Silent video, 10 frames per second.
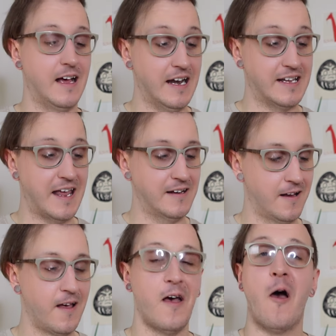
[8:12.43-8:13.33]
And again,
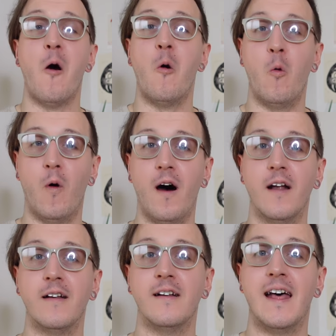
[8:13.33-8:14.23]

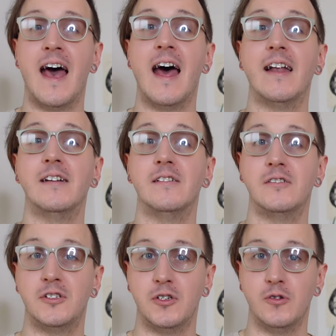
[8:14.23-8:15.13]
one
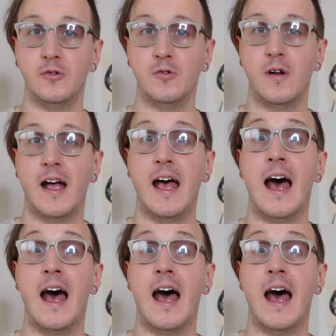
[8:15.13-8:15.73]
and two